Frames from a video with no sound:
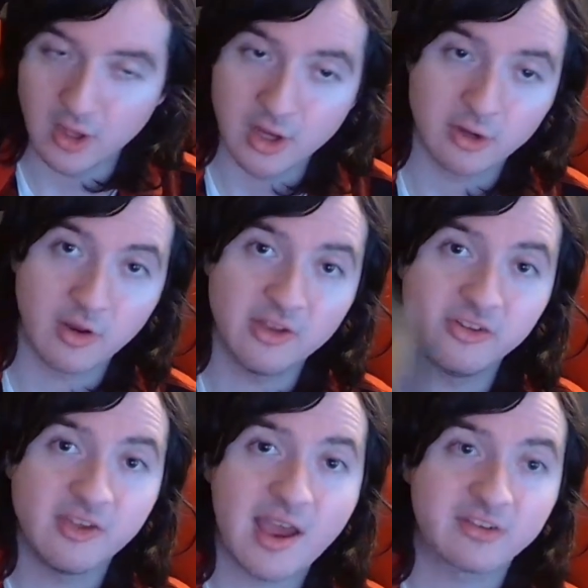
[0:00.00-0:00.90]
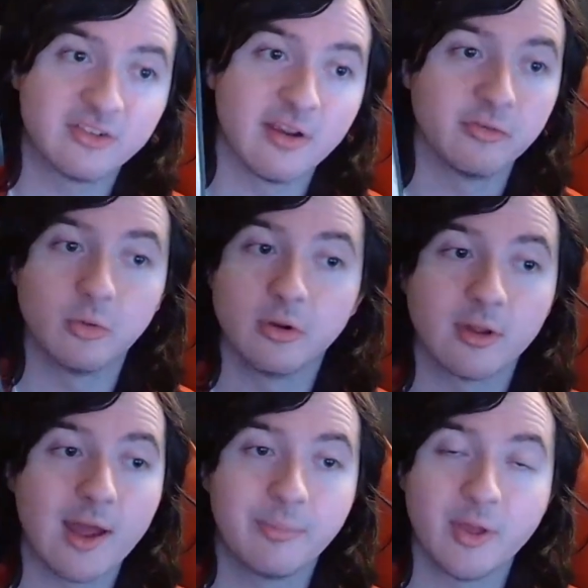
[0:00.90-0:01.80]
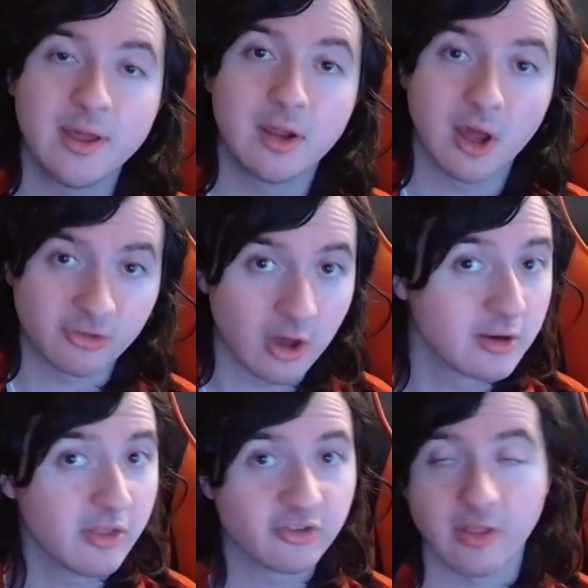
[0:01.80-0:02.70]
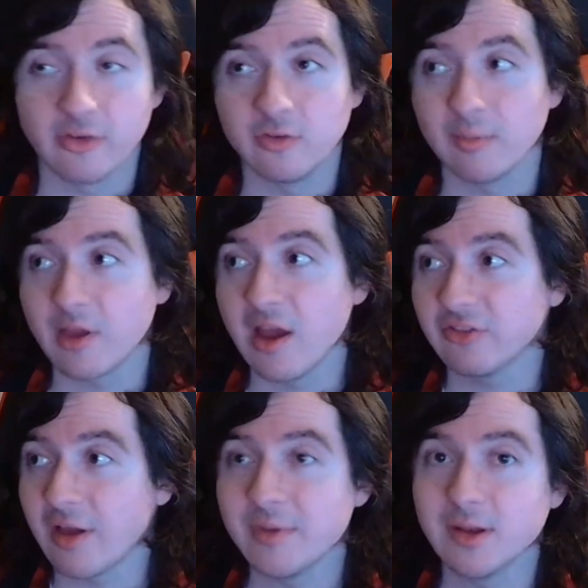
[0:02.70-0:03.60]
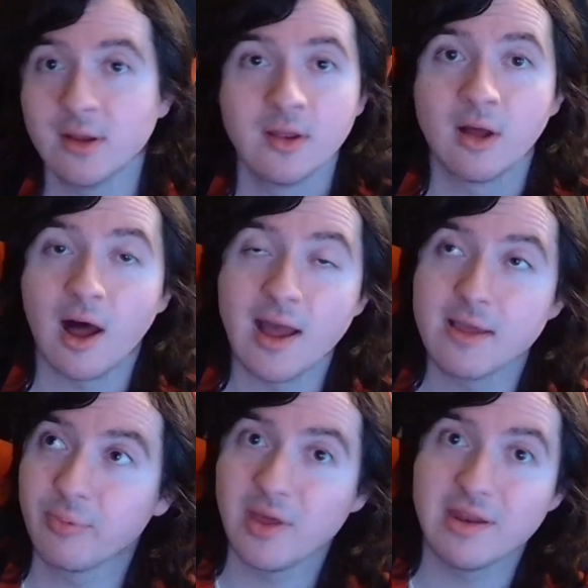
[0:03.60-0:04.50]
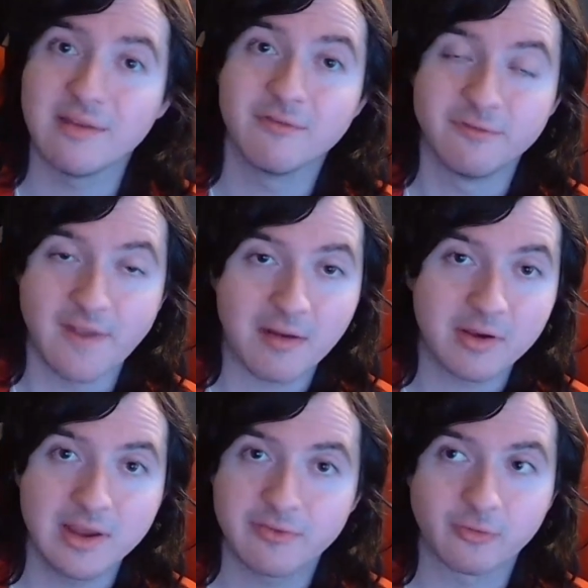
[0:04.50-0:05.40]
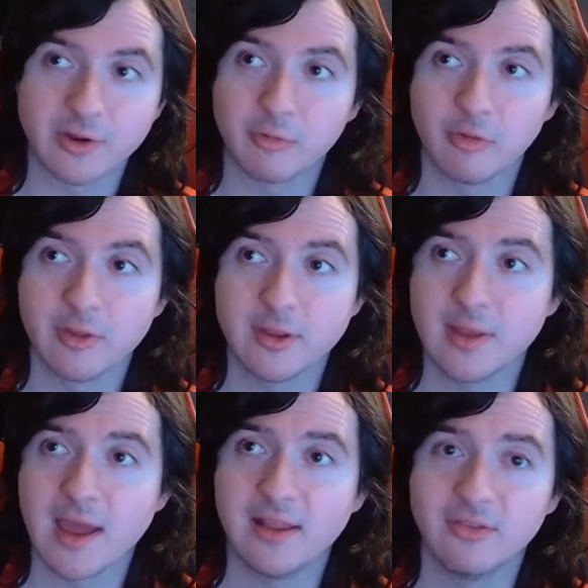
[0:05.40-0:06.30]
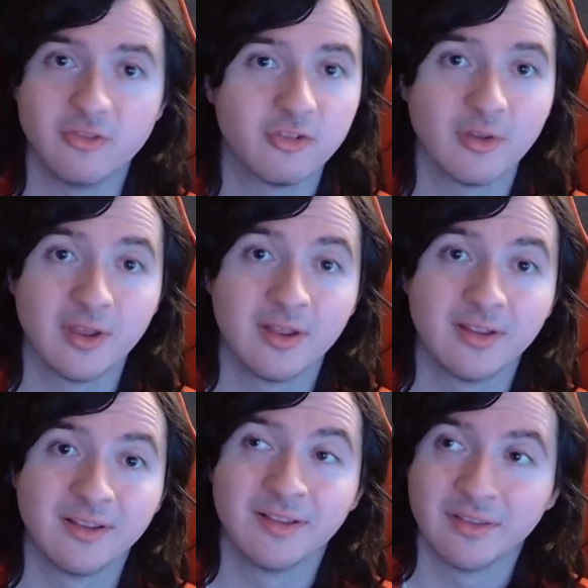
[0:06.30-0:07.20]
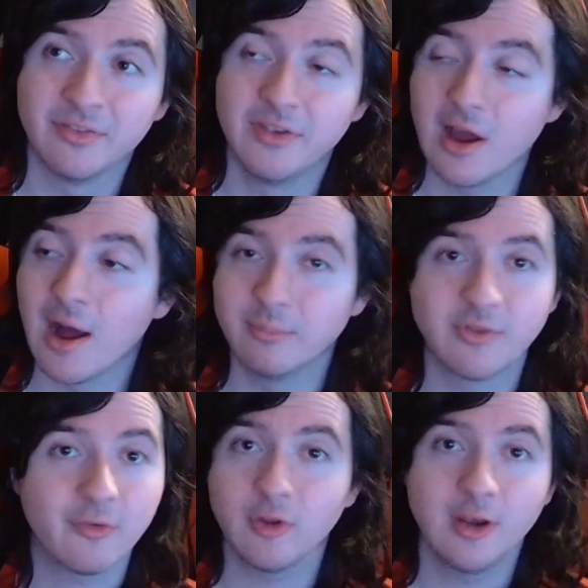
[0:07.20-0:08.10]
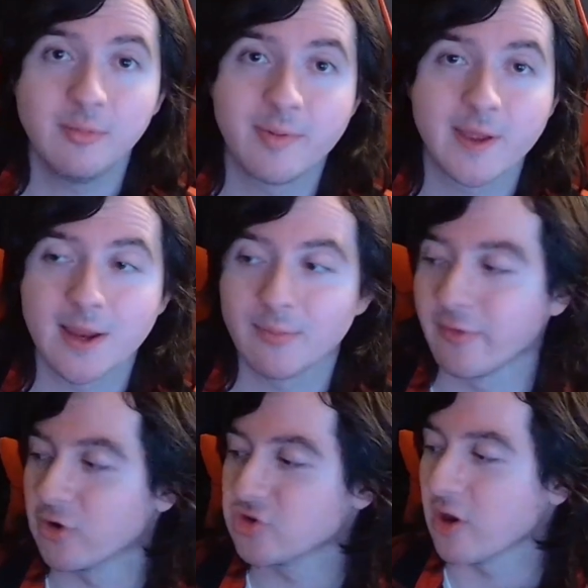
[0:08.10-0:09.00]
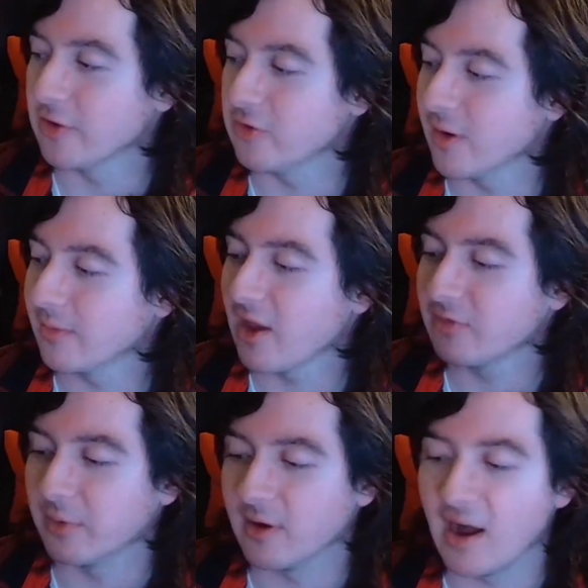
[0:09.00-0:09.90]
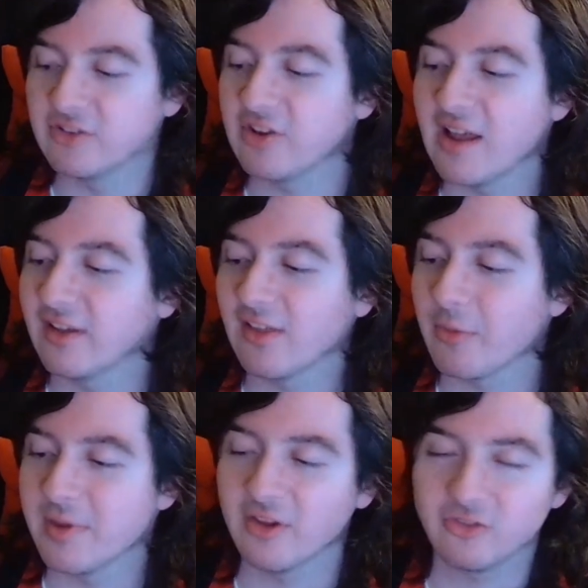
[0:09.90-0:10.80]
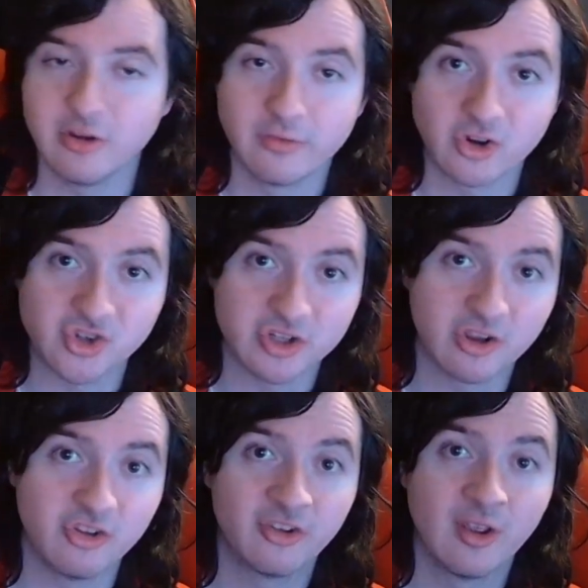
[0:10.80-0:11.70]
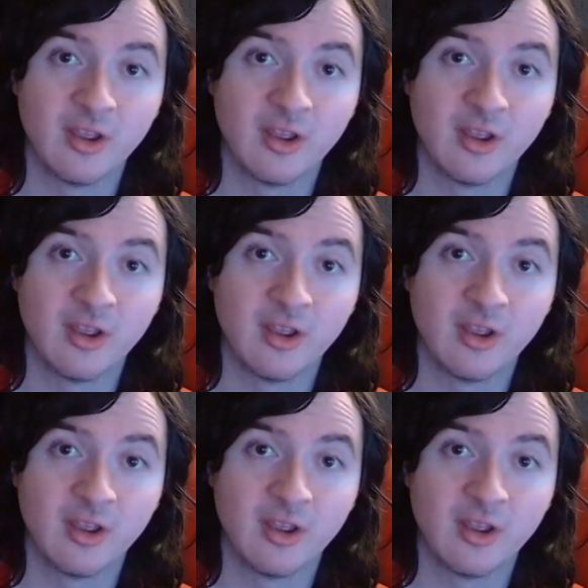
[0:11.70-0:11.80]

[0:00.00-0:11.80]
Crazy Taxi, everyone. I played a ton of this on the Dreamcast. I mean, I played it very frequently, and yeah, I'm definitely going to be picking up the version on the Dreamcast, but I just had to get the PS2 version because